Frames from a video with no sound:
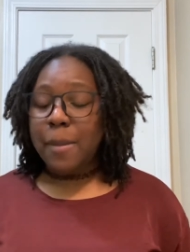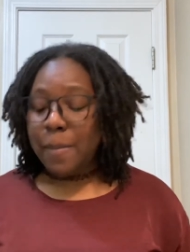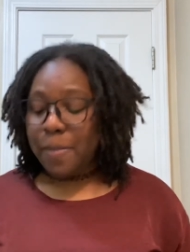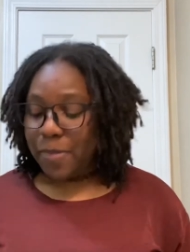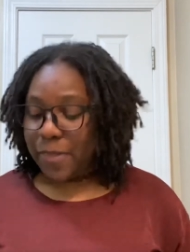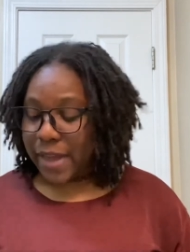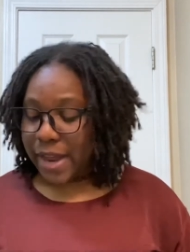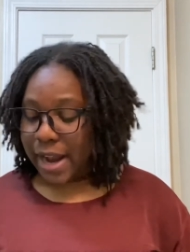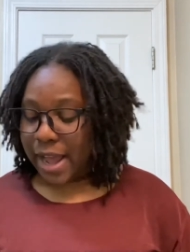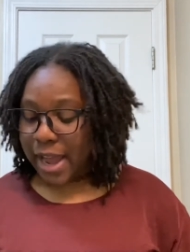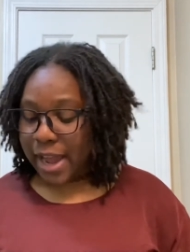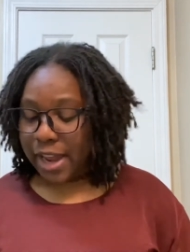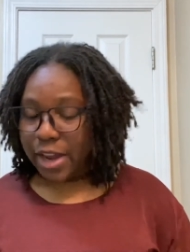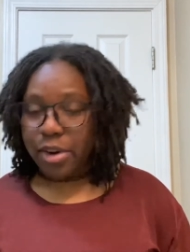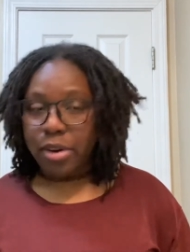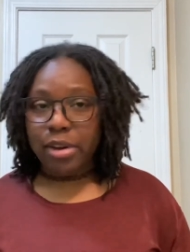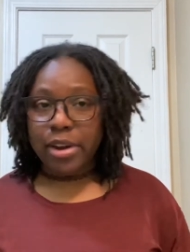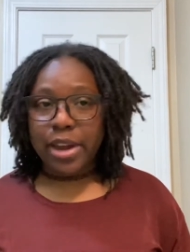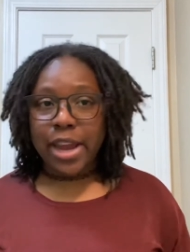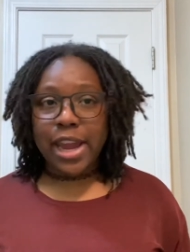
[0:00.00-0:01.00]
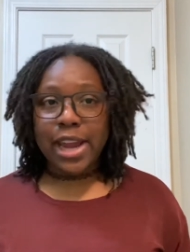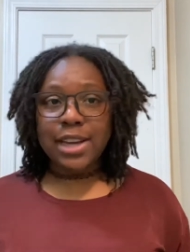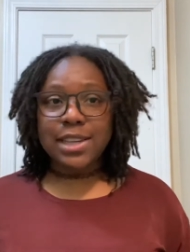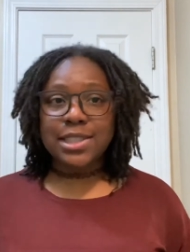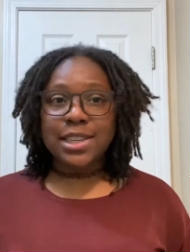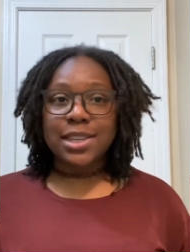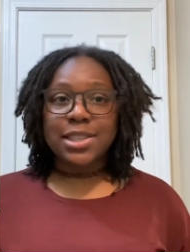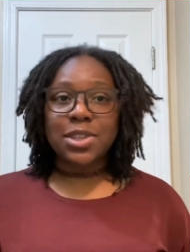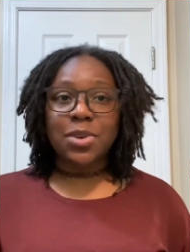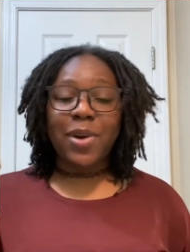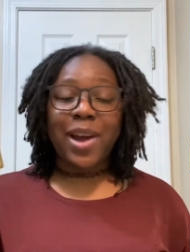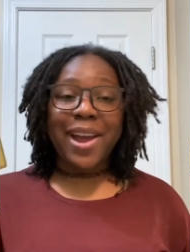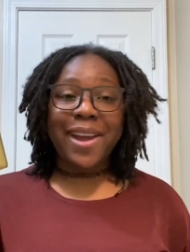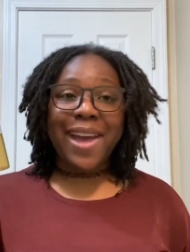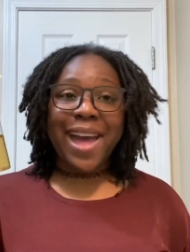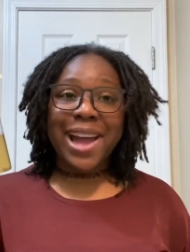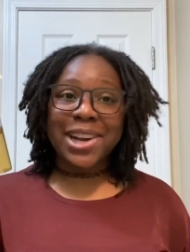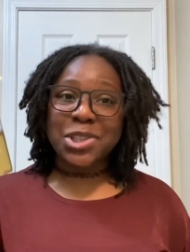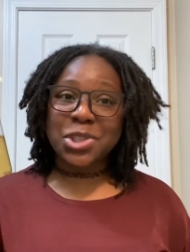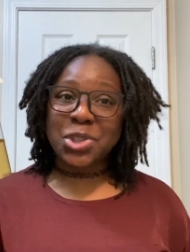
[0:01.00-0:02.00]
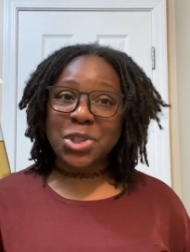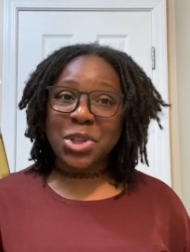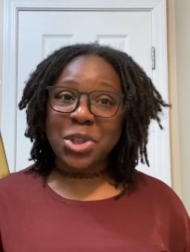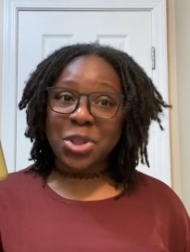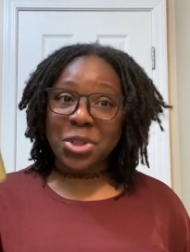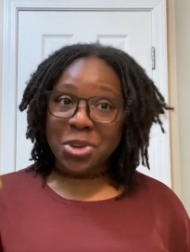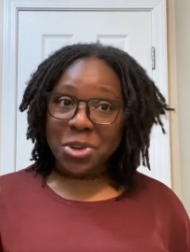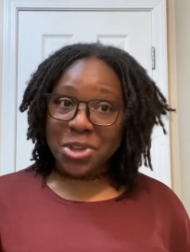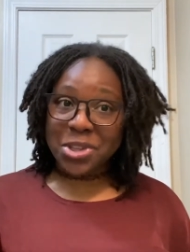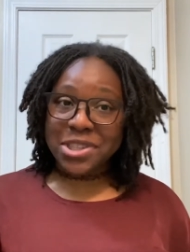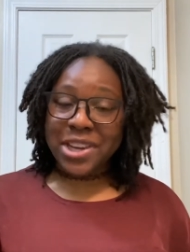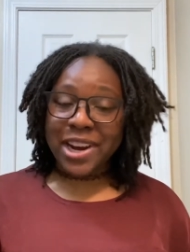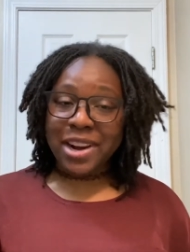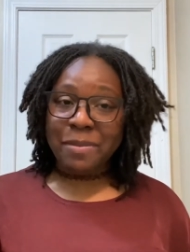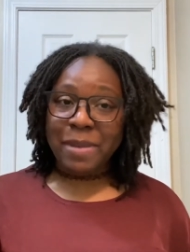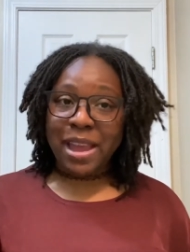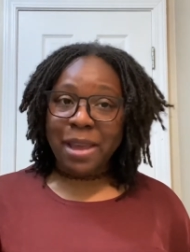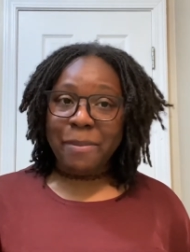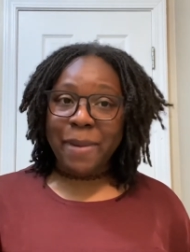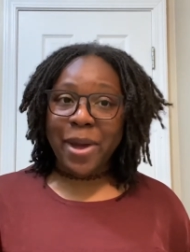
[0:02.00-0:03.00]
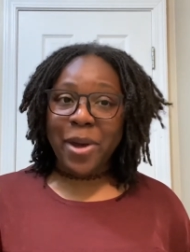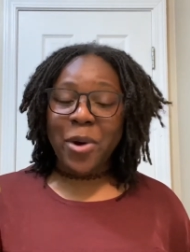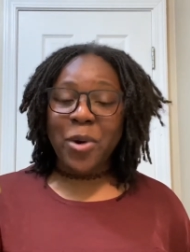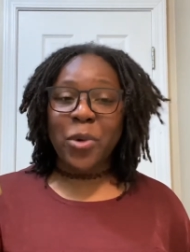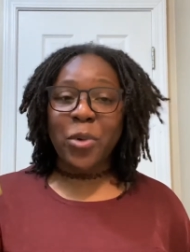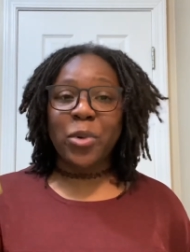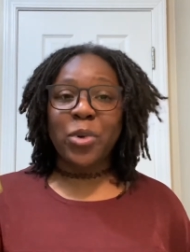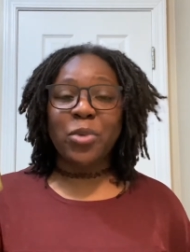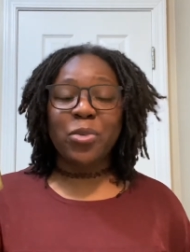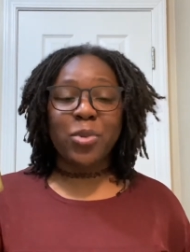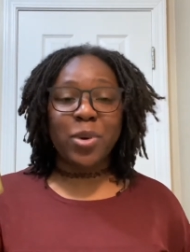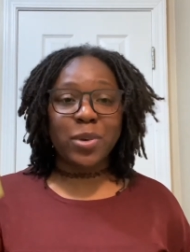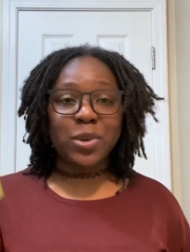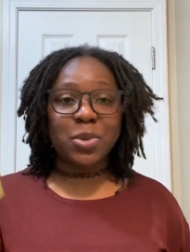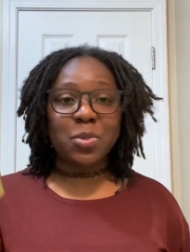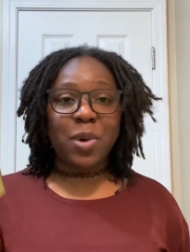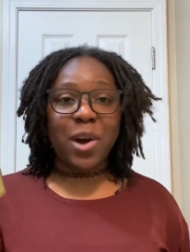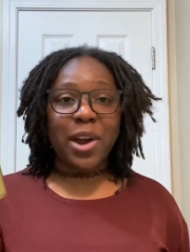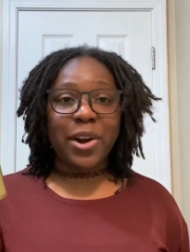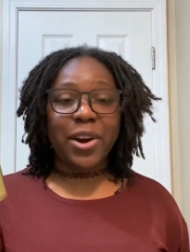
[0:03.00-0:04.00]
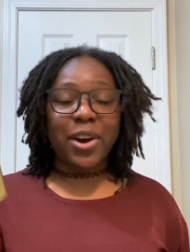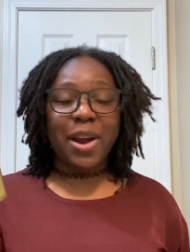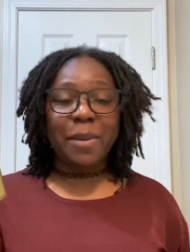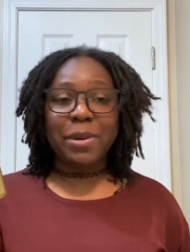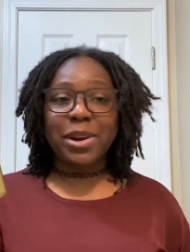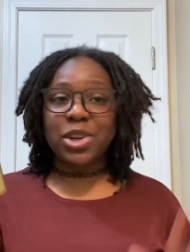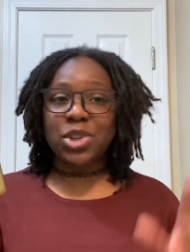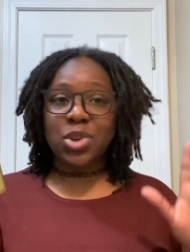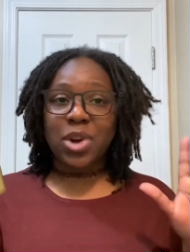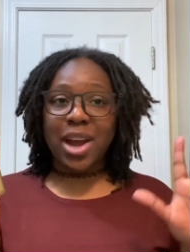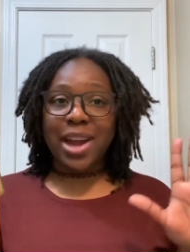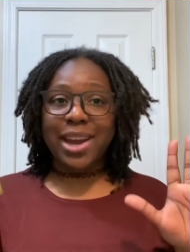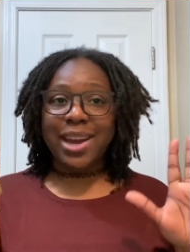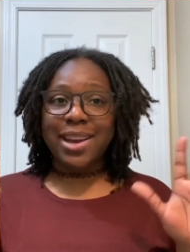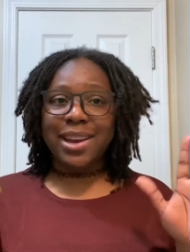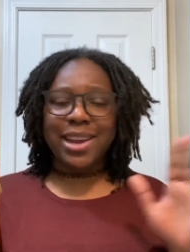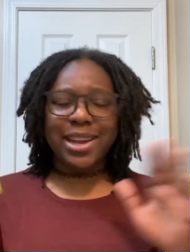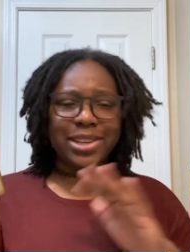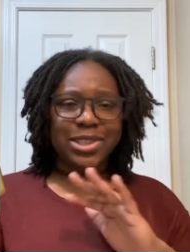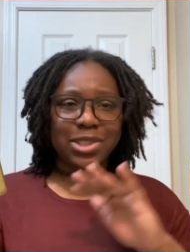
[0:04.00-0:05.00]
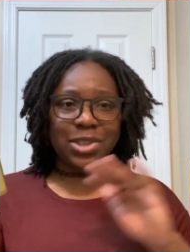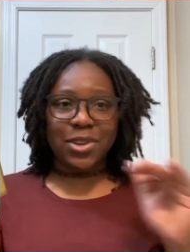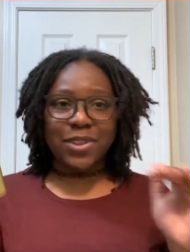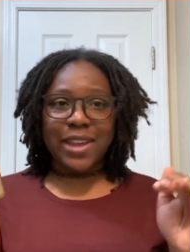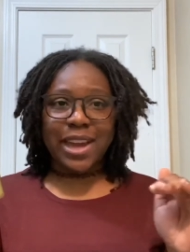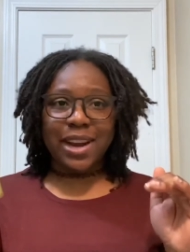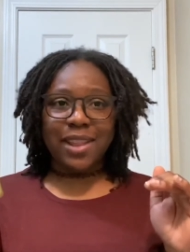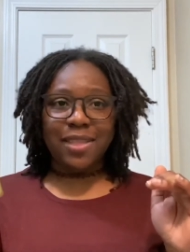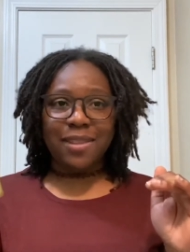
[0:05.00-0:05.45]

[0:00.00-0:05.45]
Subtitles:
that I create. So I actually learned how to make my own rose water. I'm going to try and insert that in the